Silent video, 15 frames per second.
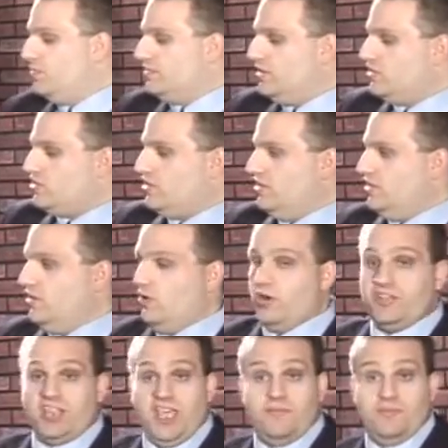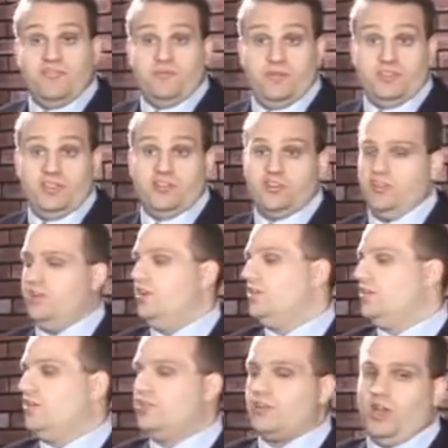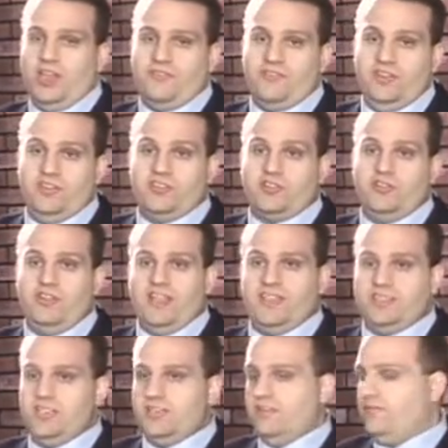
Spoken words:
position or type of position occurs often in scholastic